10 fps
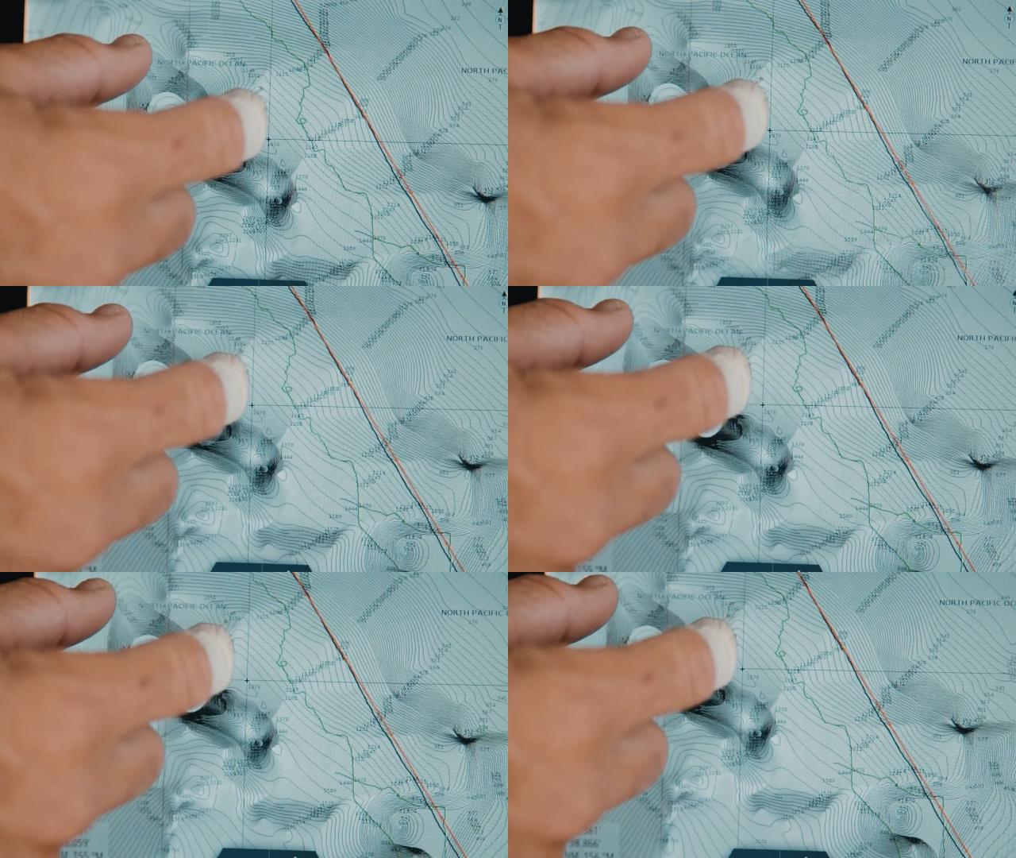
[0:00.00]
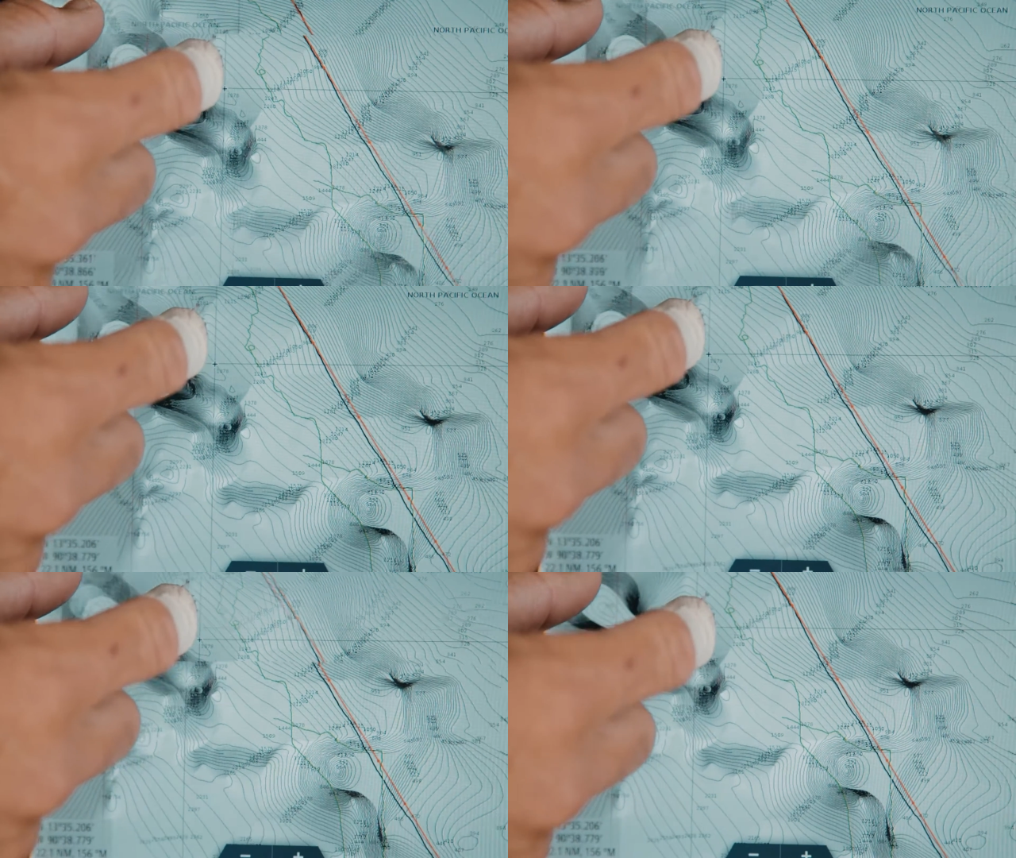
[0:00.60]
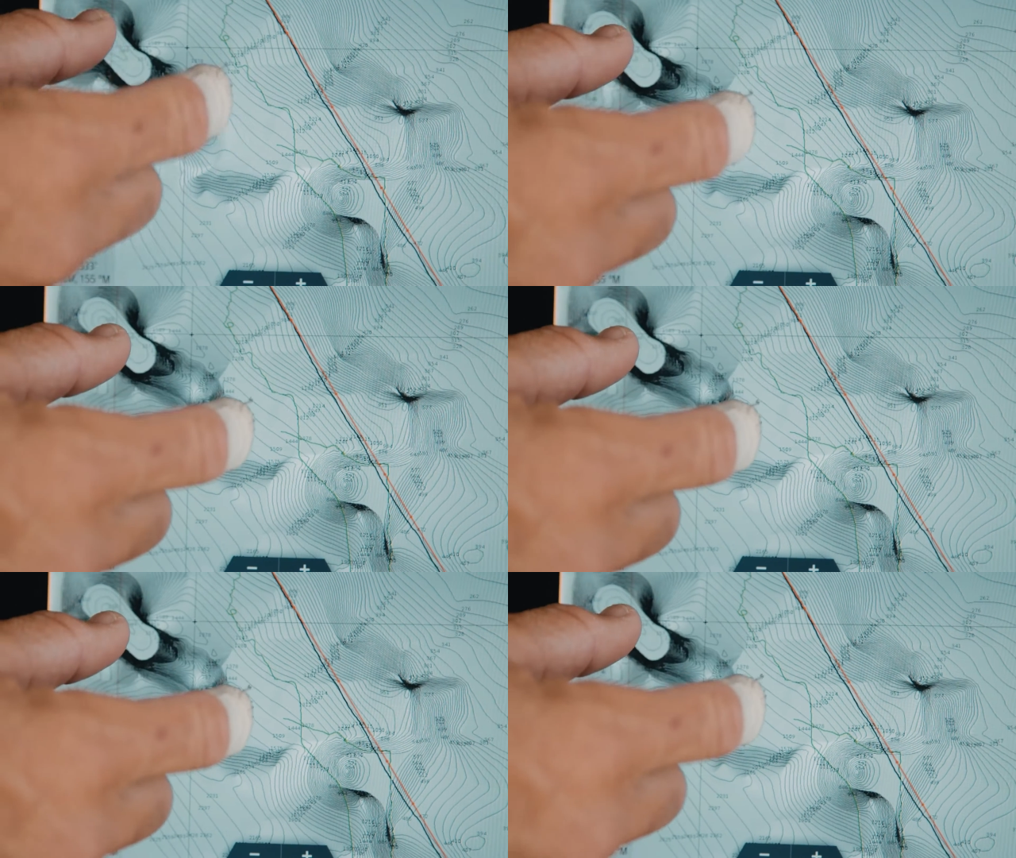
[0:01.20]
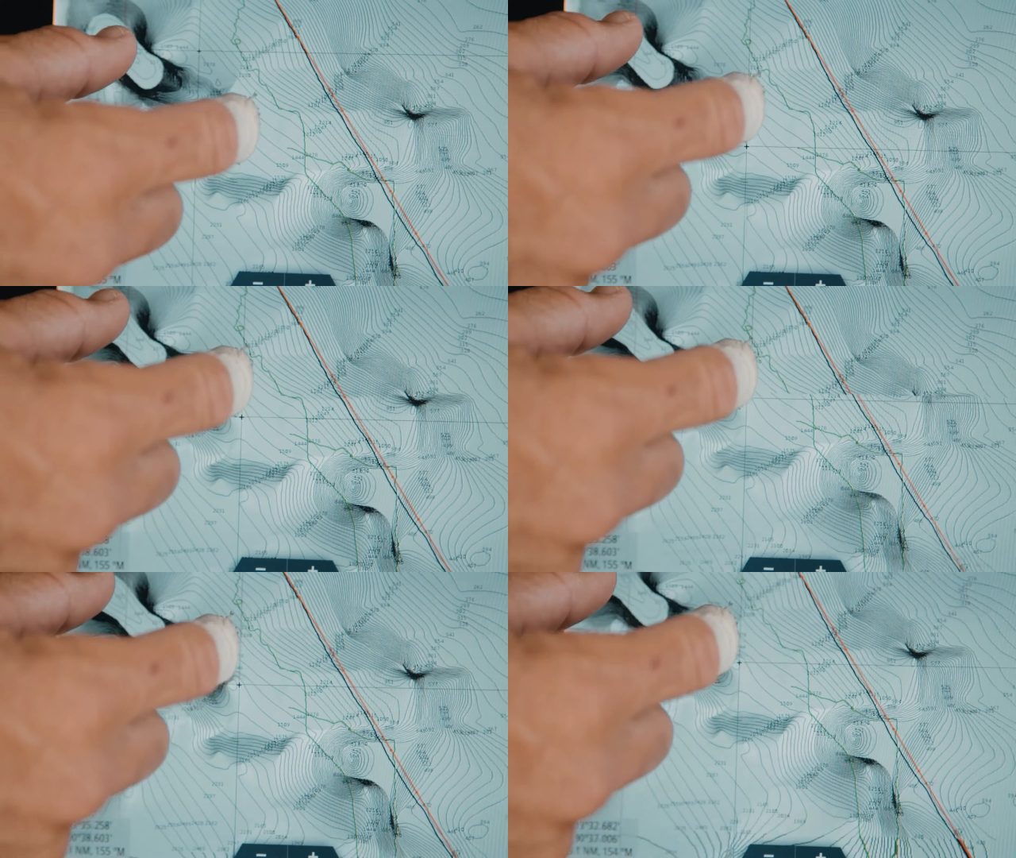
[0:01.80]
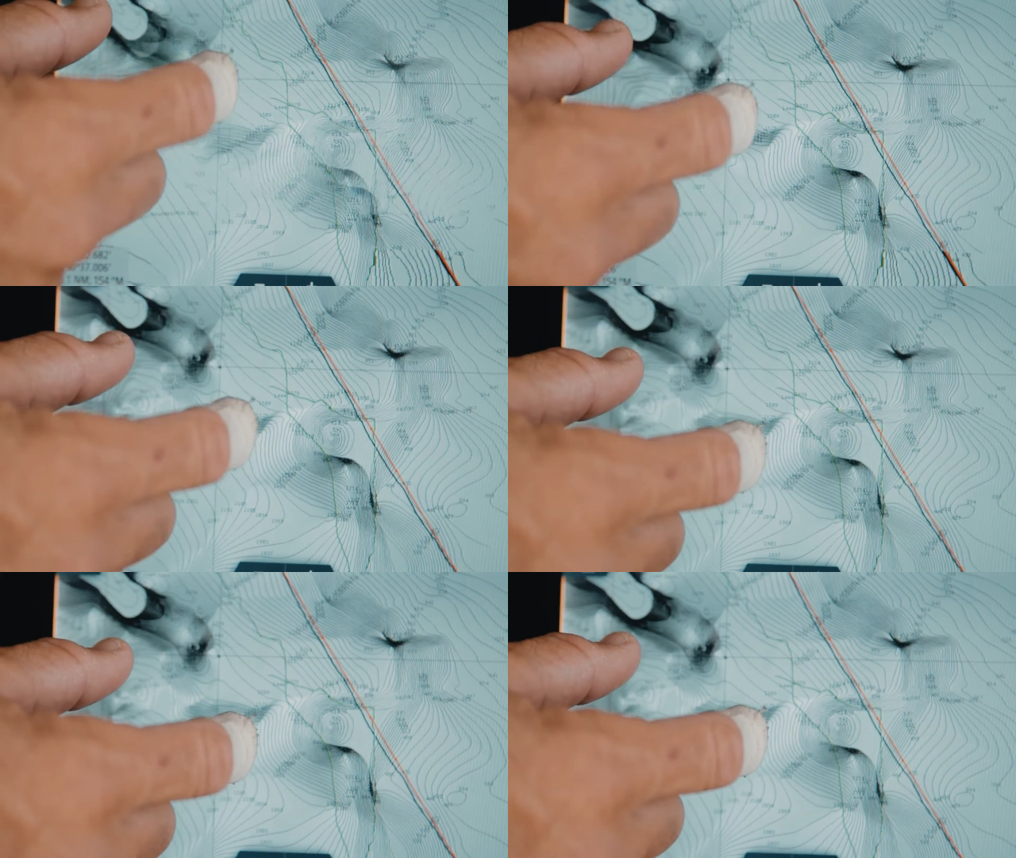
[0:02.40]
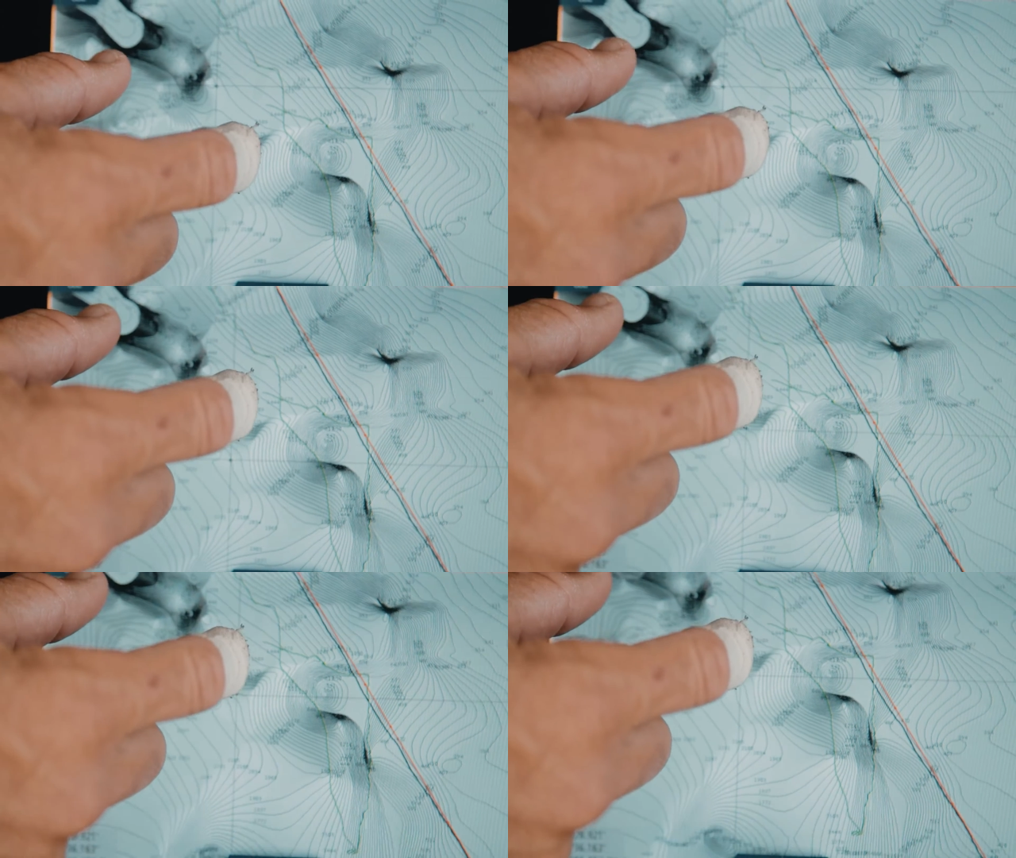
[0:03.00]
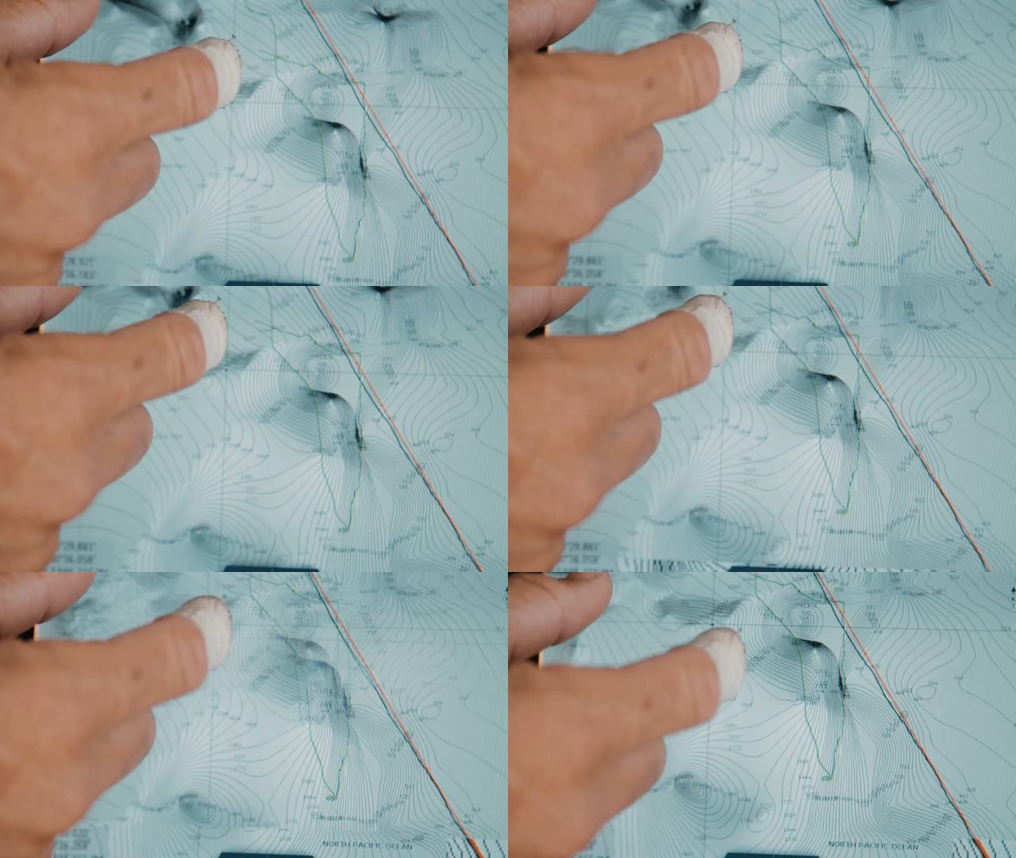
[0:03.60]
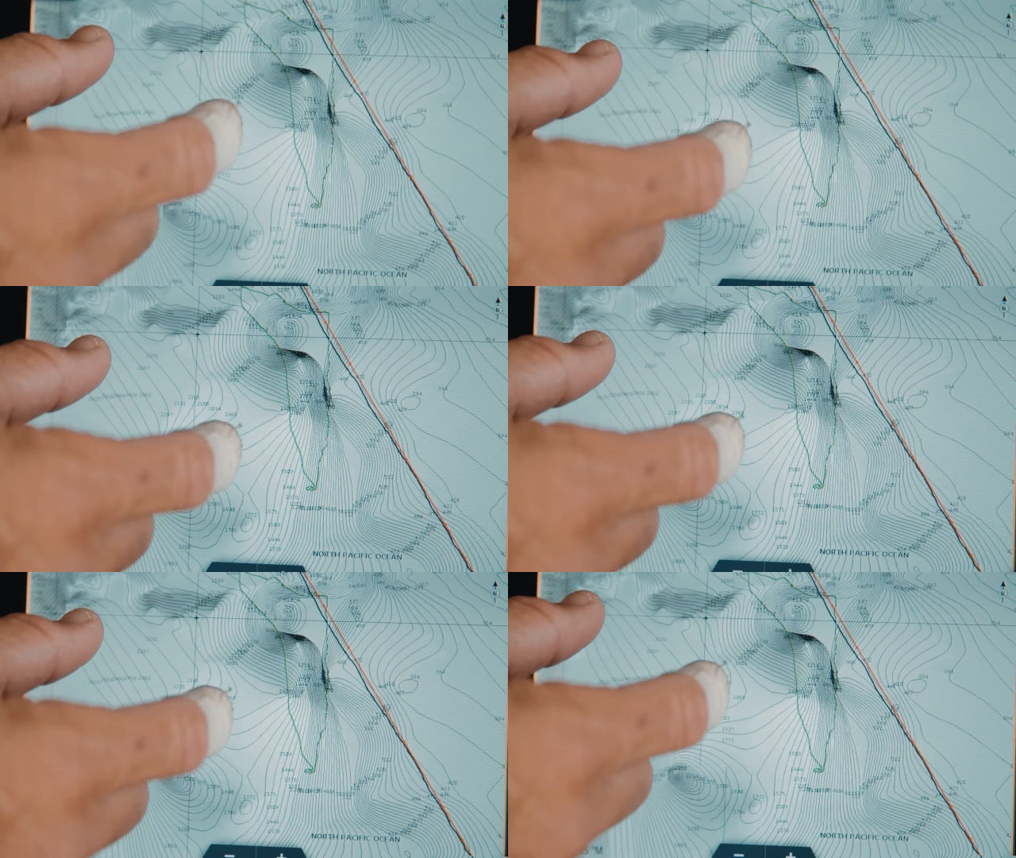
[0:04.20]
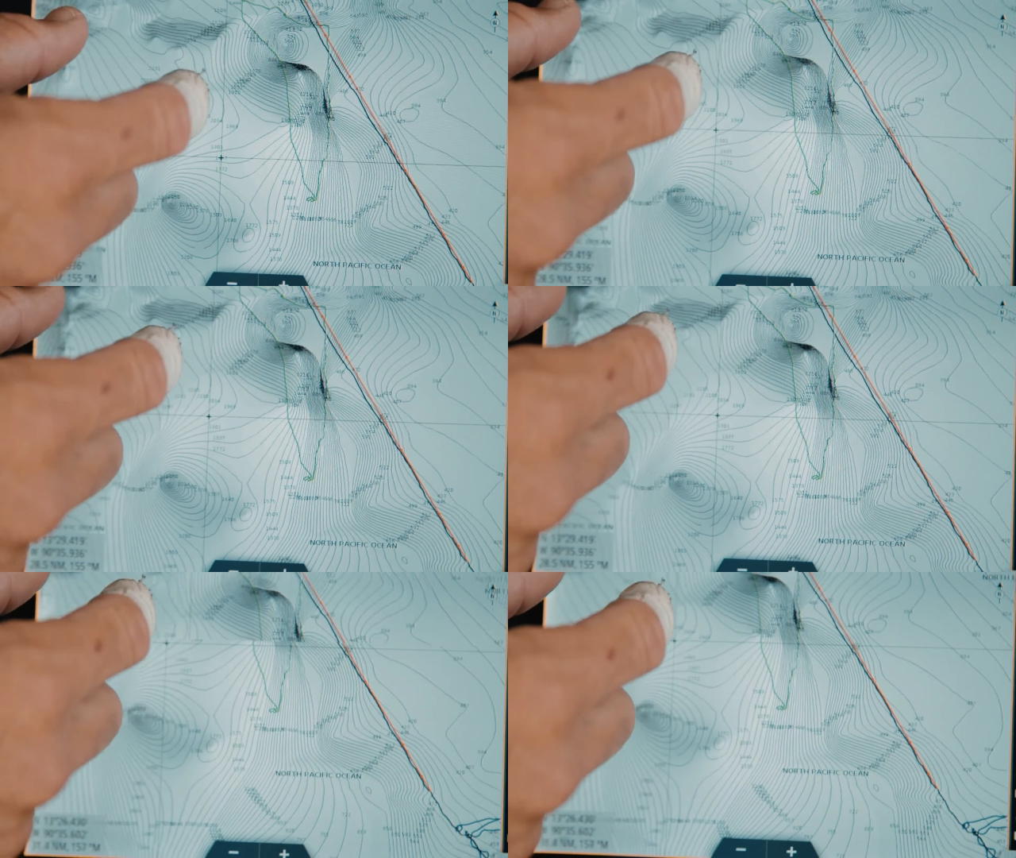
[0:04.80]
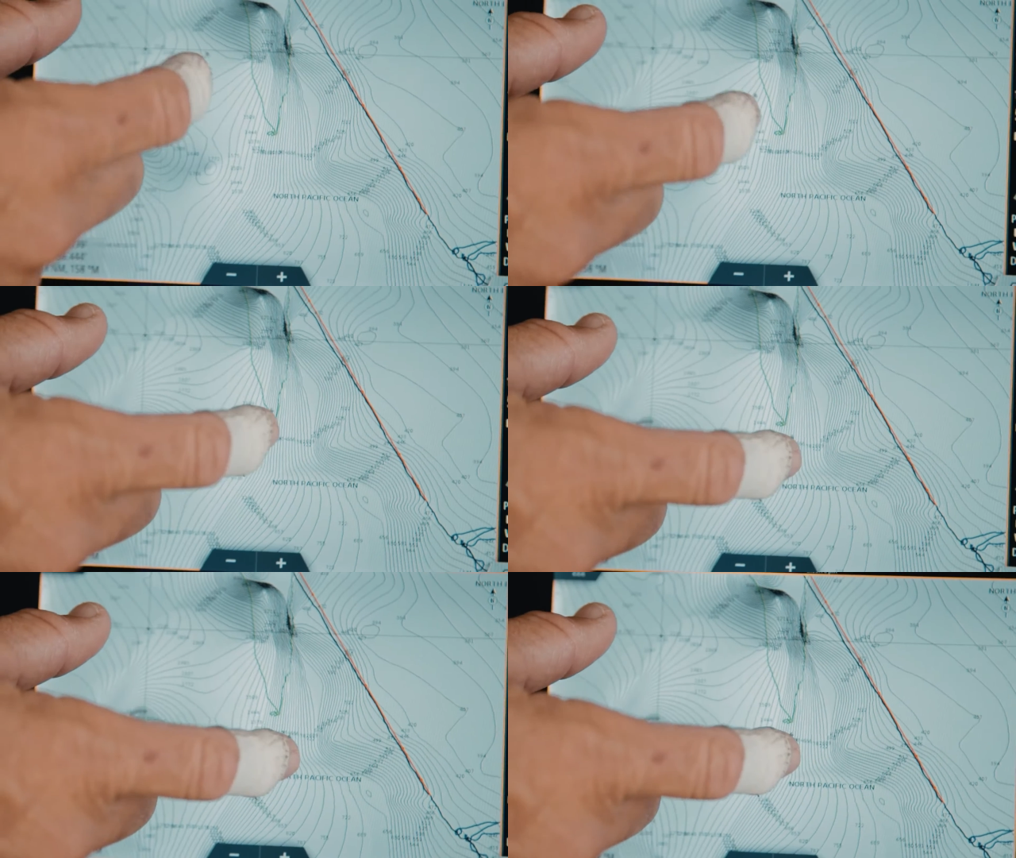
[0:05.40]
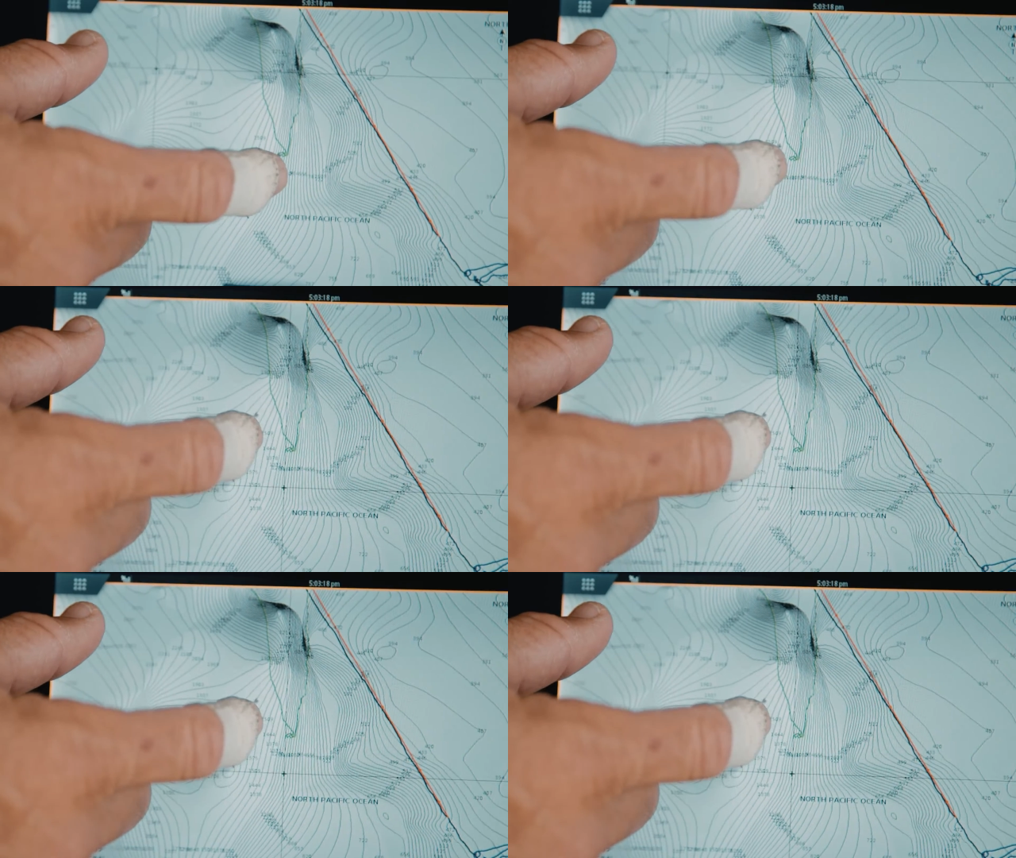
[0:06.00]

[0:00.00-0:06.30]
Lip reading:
[unreadable: no face in view]